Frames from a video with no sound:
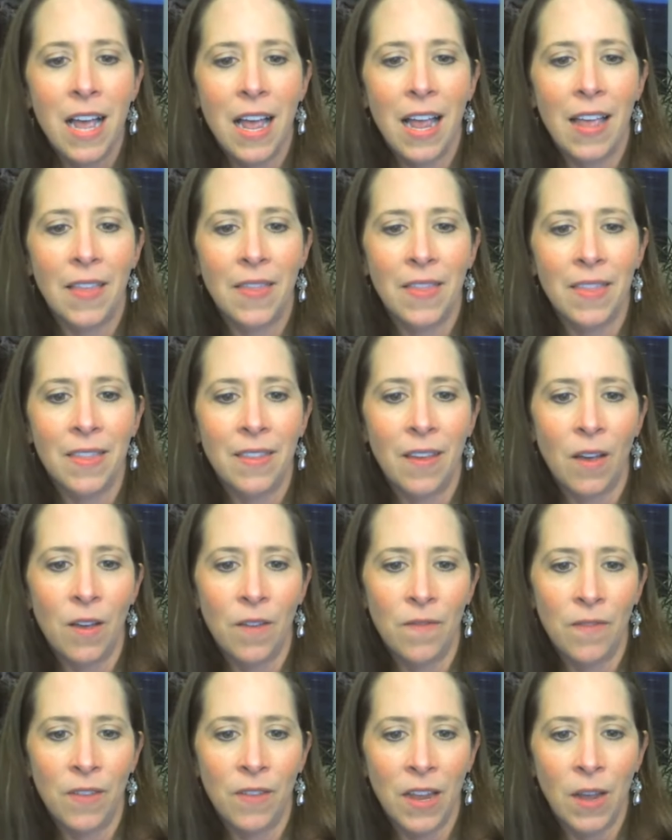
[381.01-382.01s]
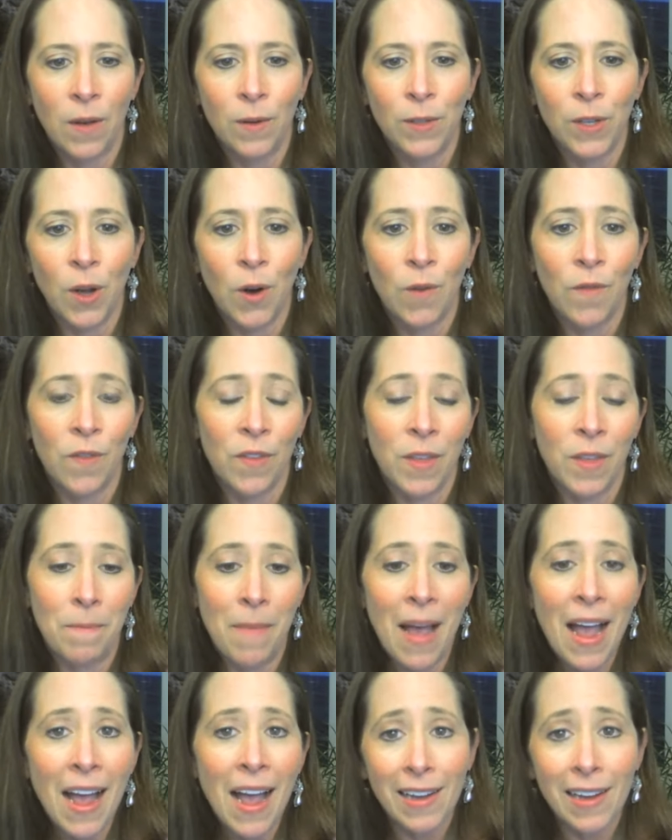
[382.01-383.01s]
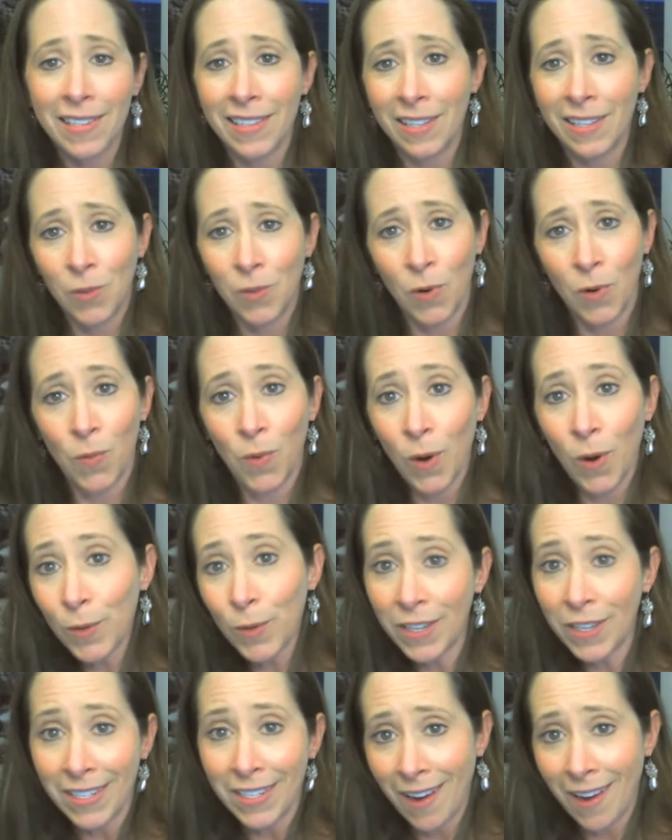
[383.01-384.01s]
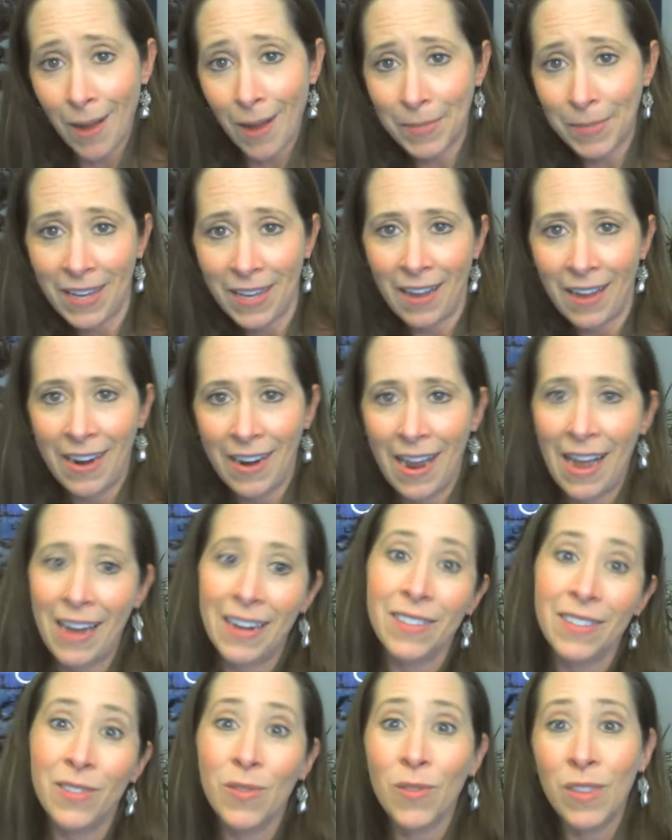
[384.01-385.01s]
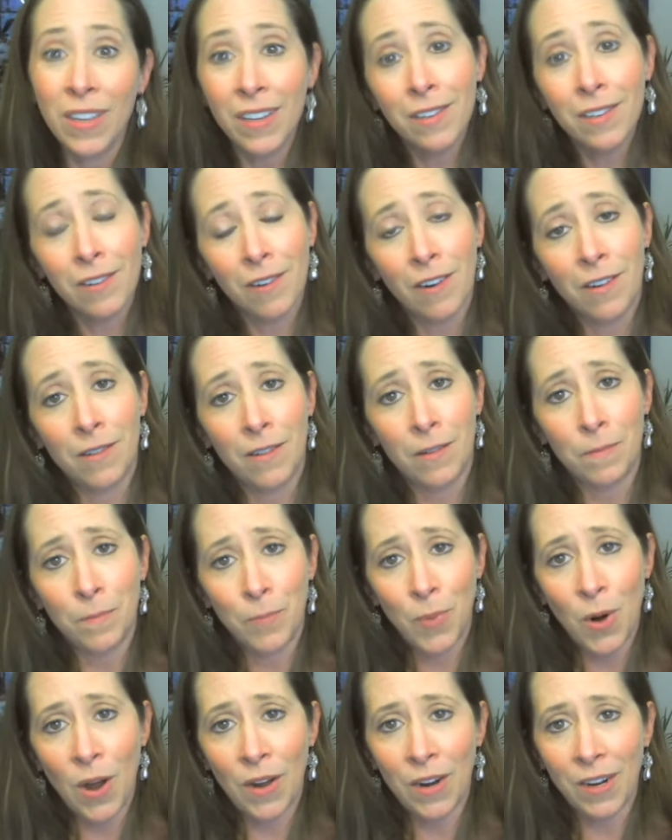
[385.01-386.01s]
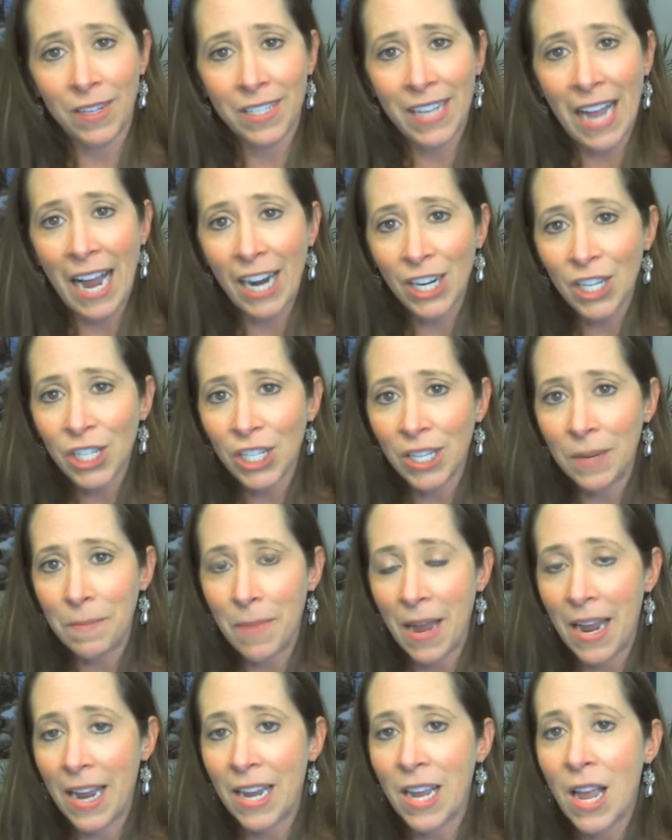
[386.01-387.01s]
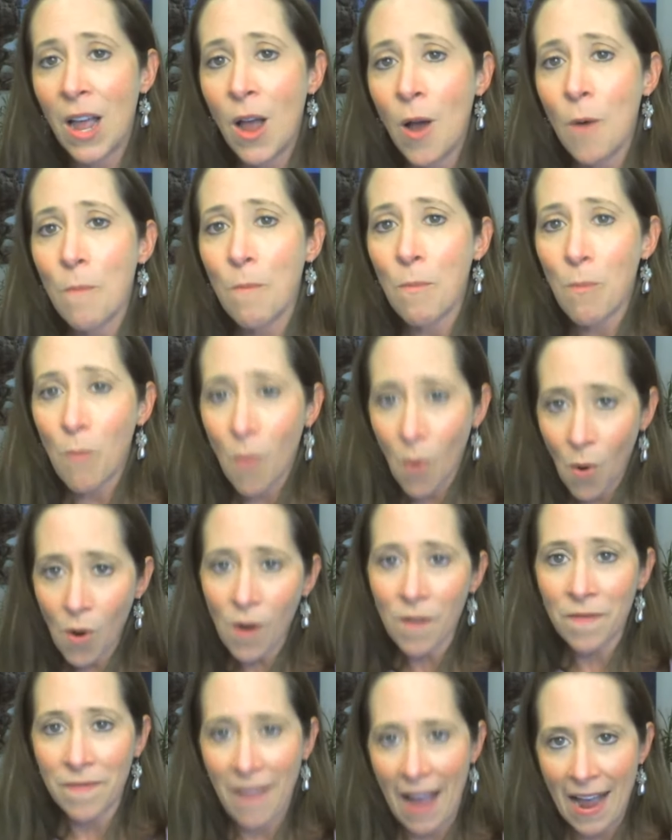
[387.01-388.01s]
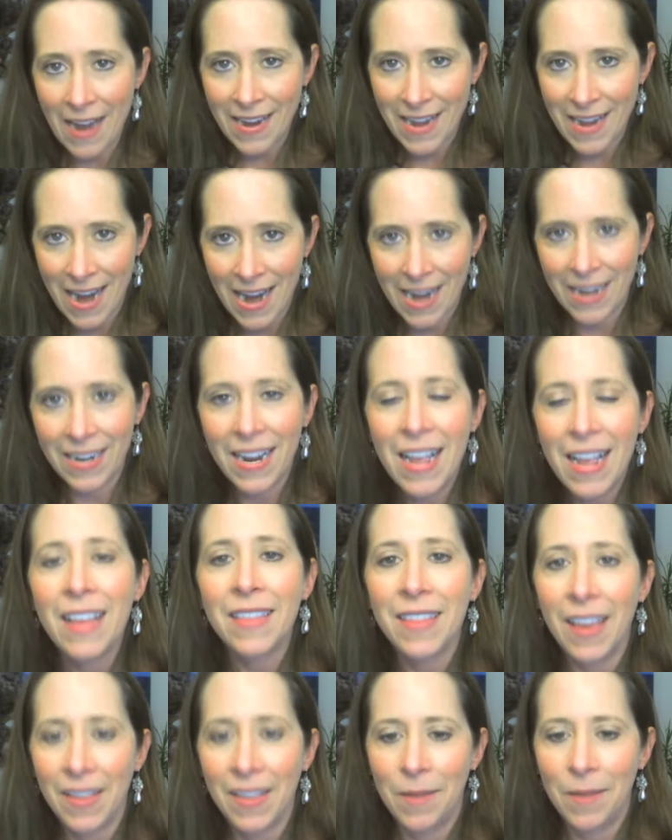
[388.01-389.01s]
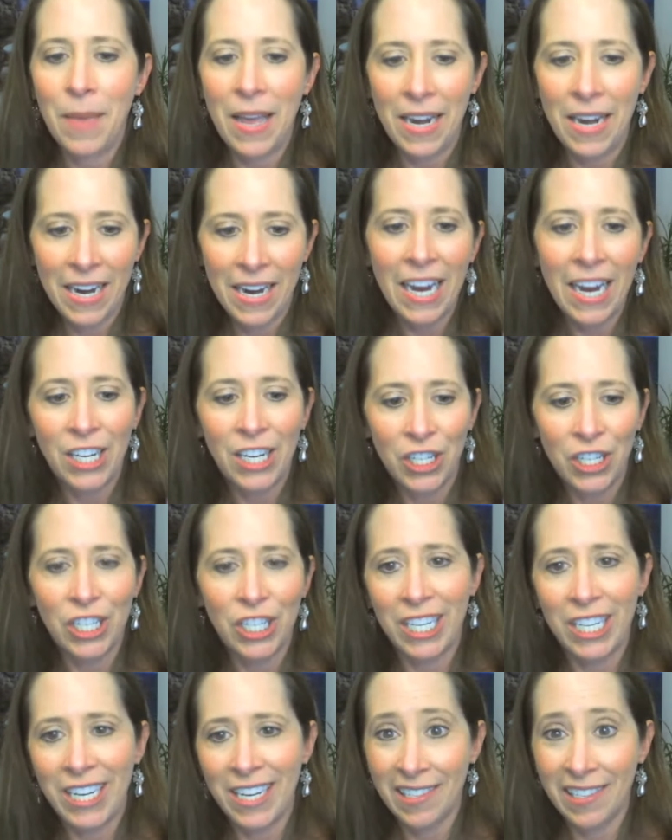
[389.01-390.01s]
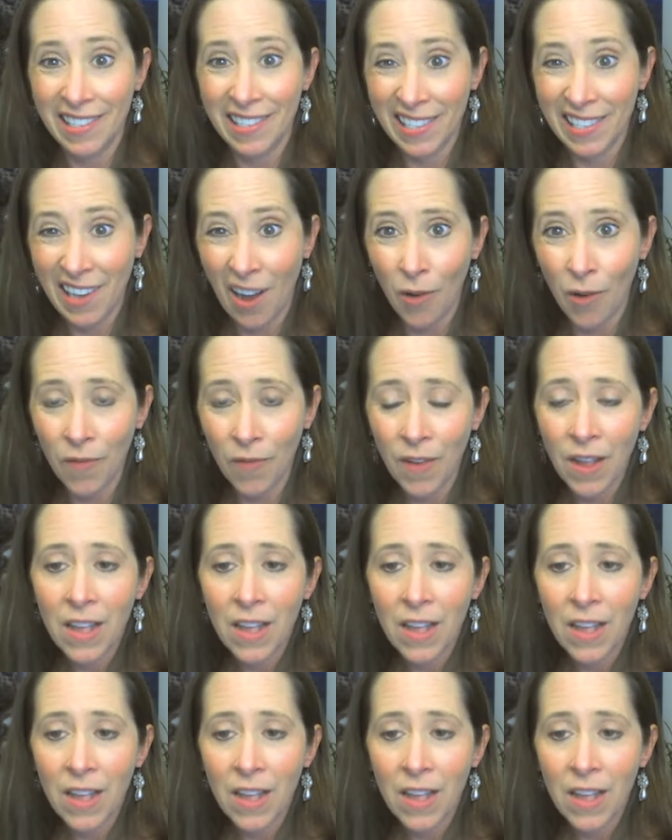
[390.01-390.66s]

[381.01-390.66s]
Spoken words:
And if it goes over the max, that's where Rosi tops out at. So these products actually make more fat gain than the medication itself.